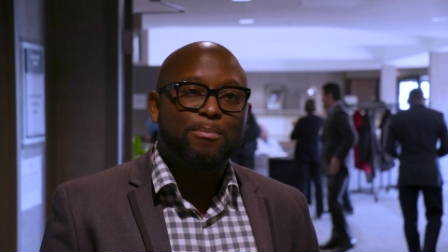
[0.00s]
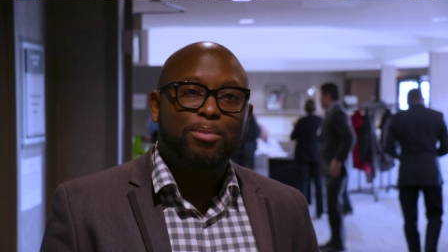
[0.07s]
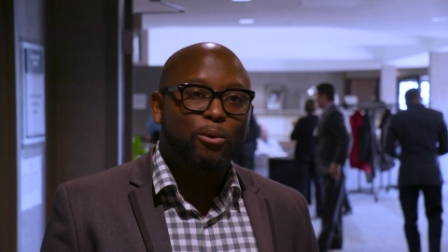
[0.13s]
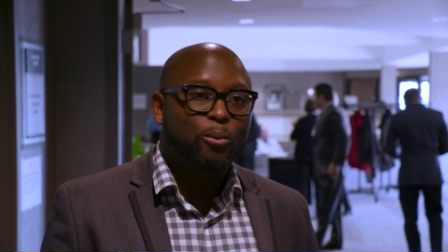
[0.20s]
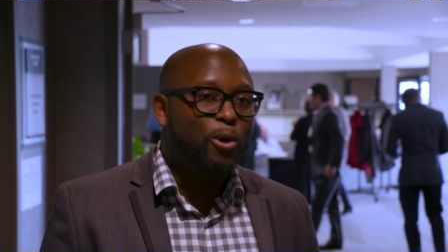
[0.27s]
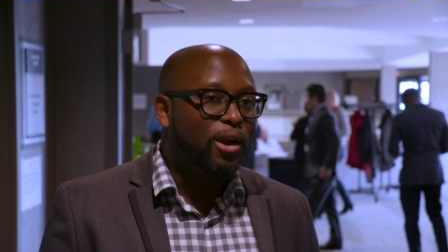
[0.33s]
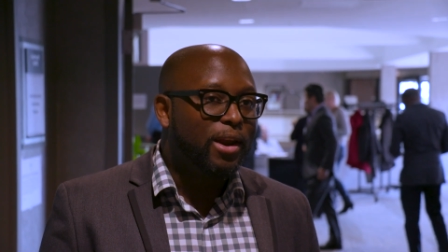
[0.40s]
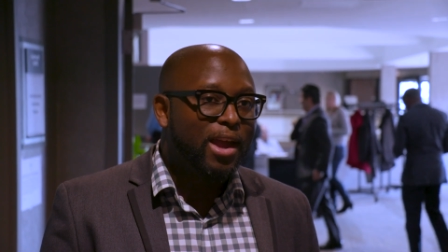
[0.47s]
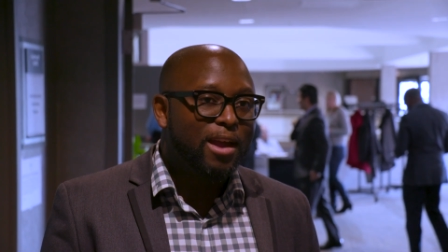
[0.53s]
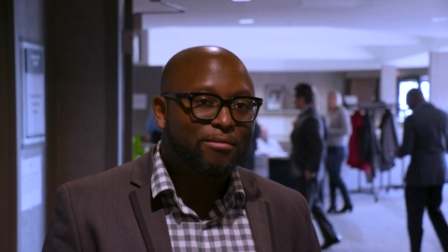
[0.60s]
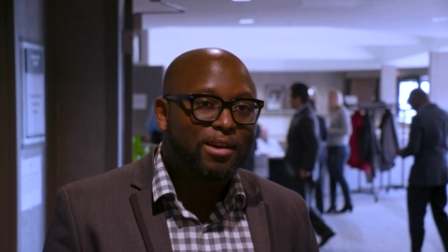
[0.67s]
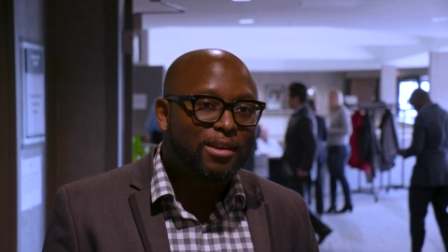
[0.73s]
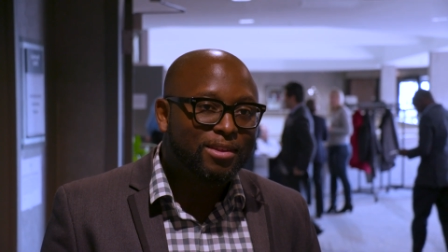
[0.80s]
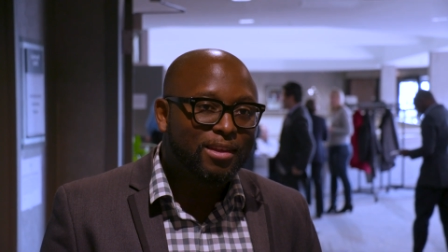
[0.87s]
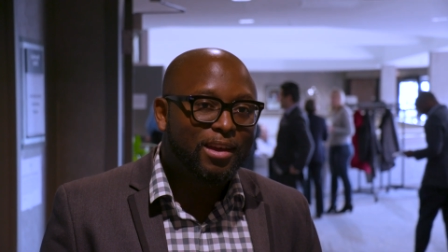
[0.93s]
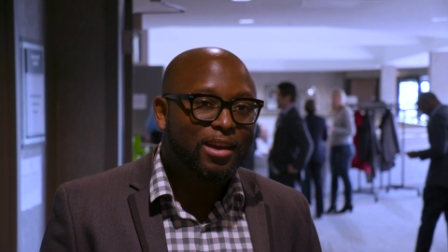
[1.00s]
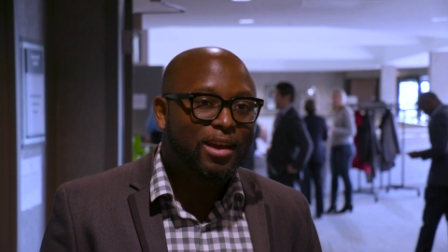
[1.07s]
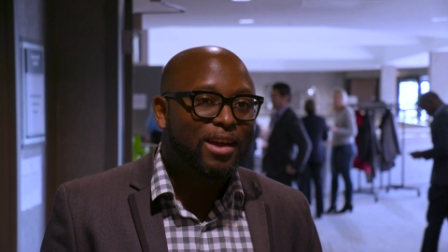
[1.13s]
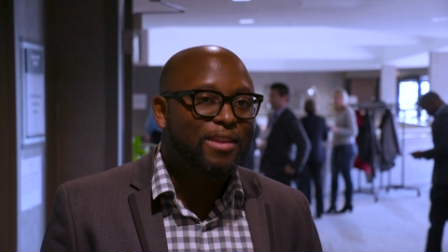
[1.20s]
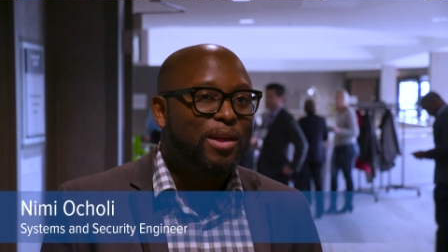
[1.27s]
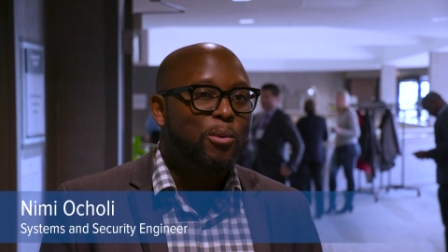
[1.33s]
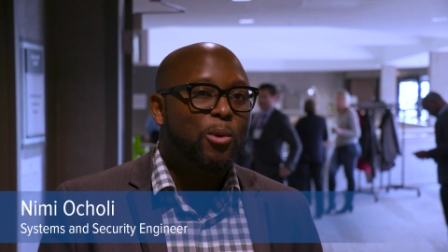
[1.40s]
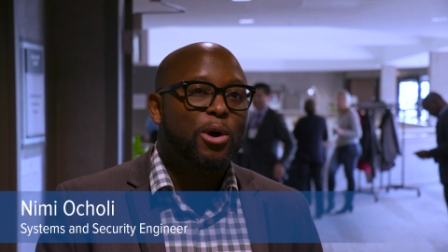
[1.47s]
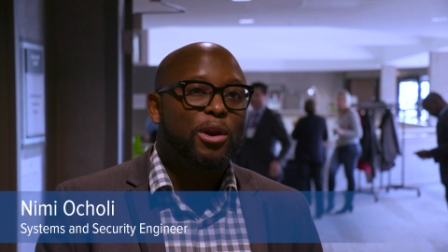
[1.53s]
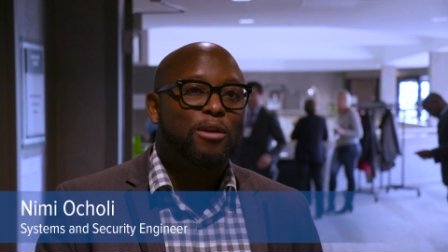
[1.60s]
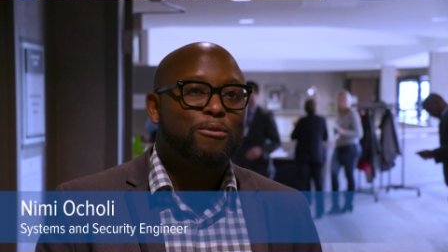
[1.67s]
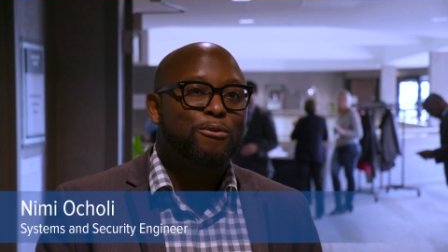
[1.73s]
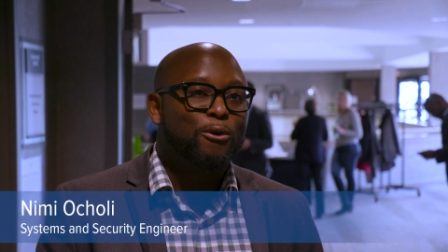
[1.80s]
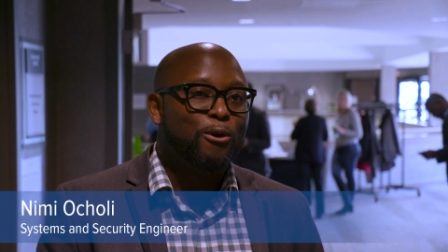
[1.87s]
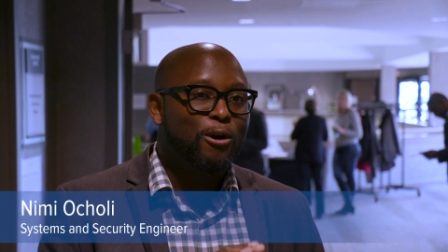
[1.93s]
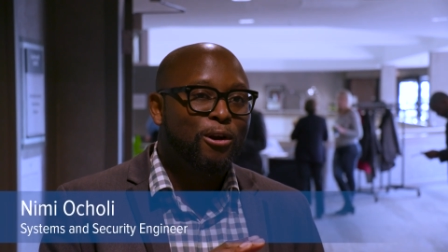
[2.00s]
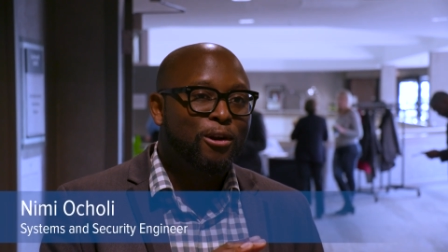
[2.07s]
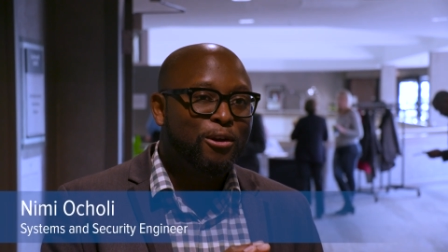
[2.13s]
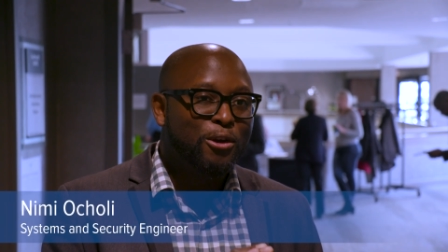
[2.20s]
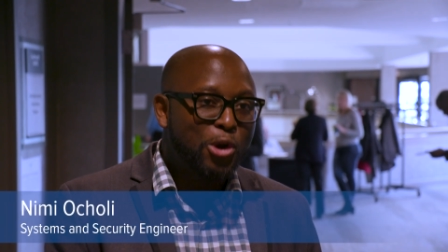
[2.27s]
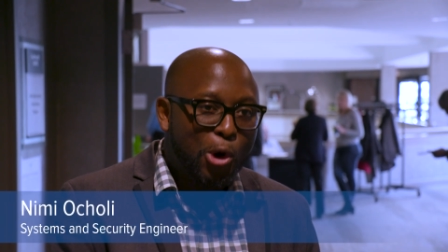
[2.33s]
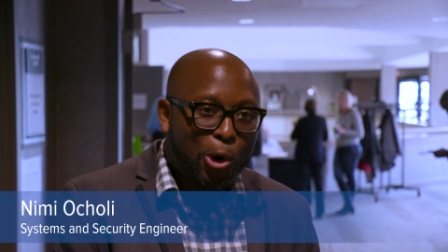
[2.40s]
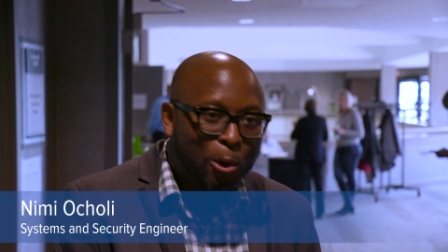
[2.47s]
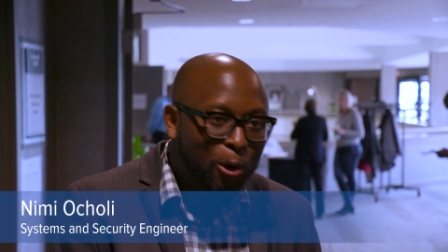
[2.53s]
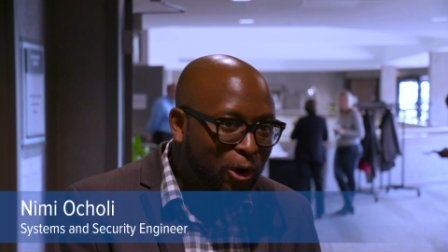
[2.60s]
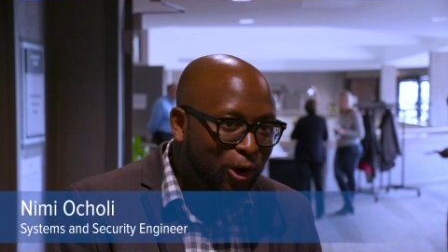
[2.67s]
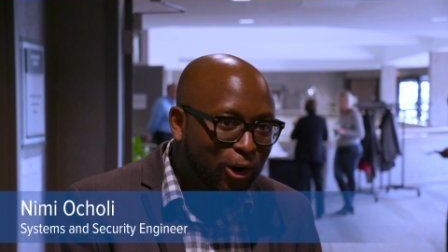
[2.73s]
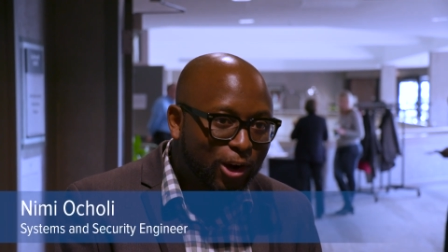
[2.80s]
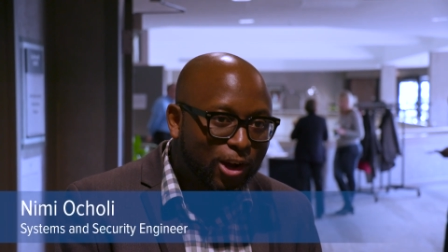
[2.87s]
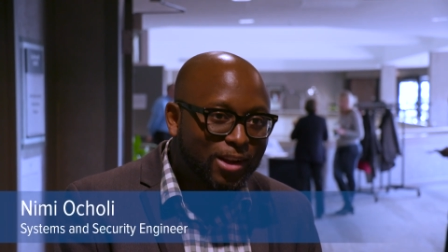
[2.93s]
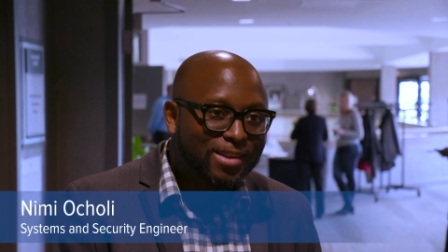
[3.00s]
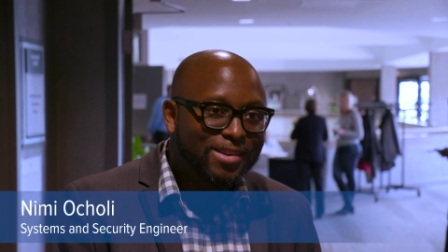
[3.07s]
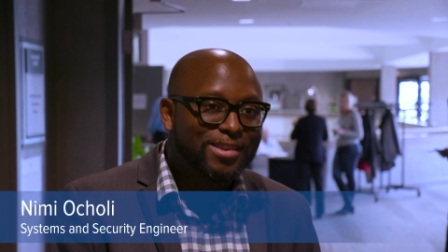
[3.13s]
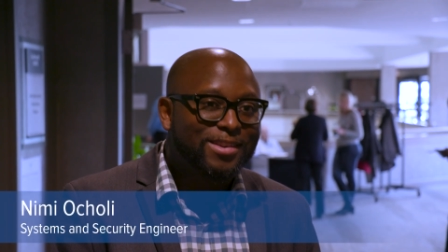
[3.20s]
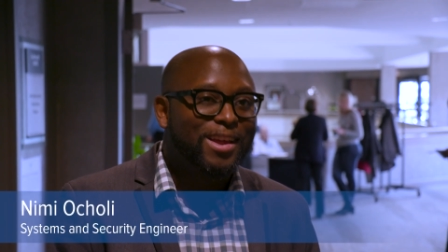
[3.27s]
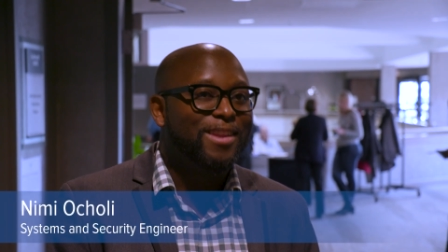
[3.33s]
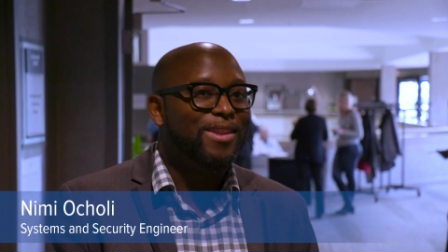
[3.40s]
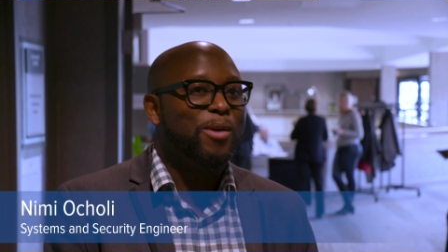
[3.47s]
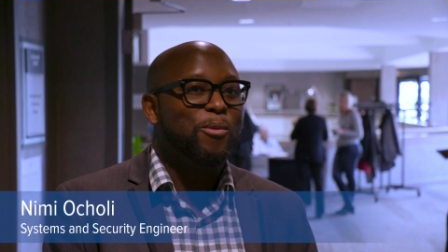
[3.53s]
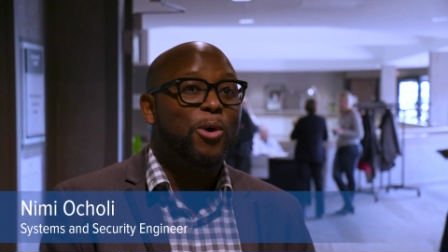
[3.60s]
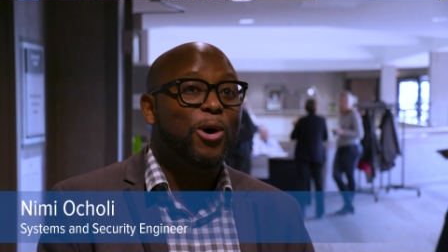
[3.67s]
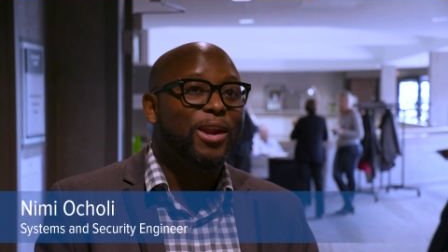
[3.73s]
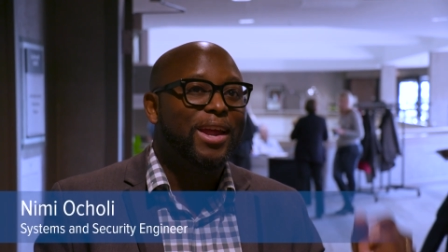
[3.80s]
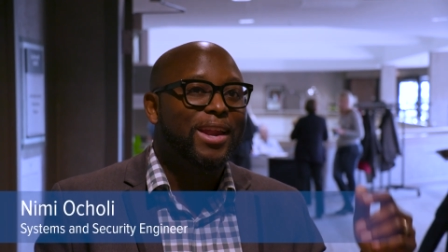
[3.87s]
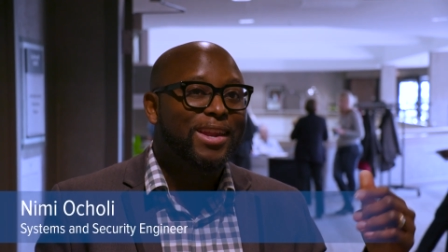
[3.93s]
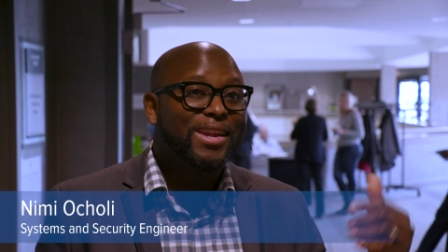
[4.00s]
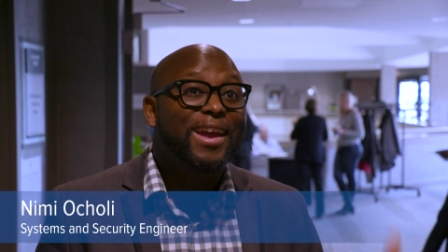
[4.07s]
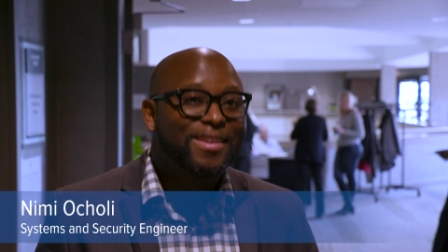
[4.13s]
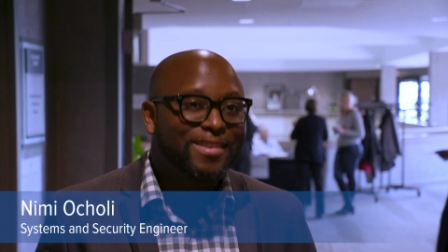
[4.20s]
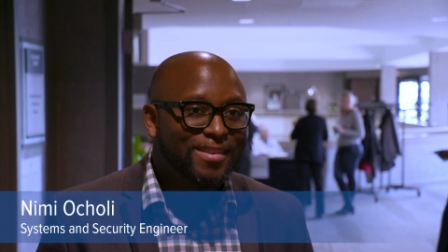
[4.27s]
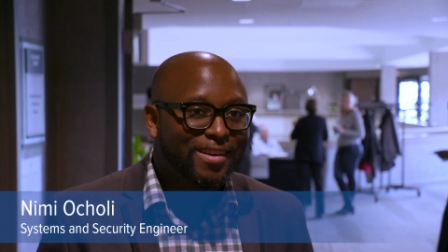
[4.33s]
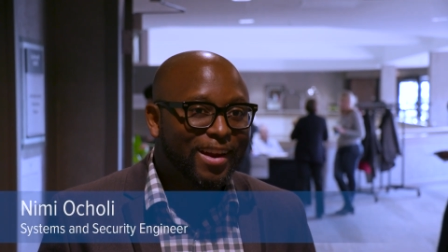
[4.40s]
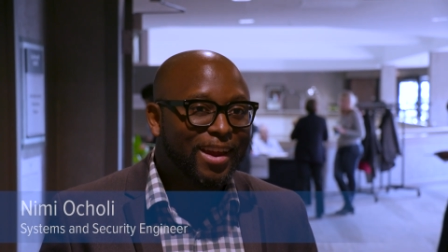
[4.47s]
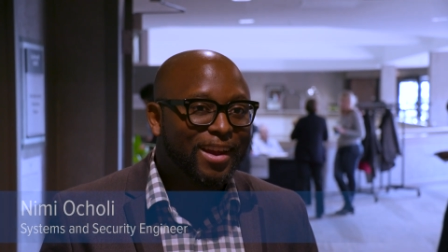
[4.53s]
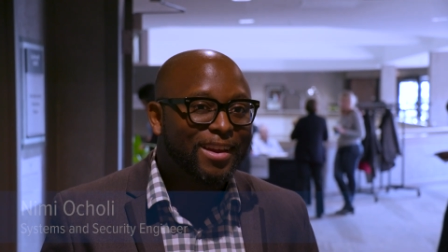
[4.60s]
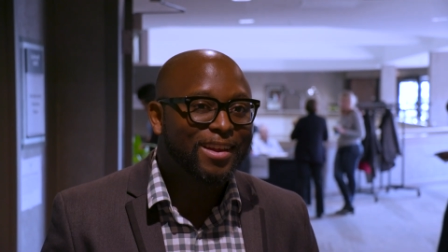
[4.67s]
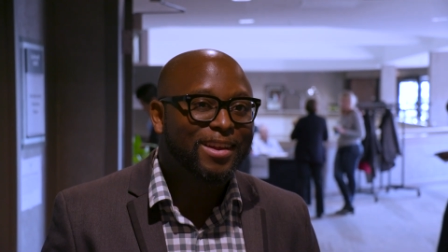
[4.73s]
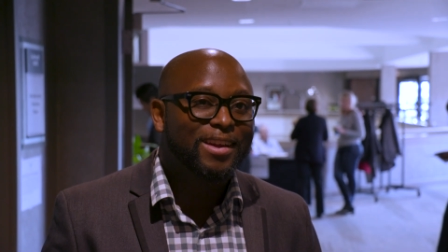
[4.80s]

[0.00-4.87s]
People want everything and they want it for no cost and they want it yesterday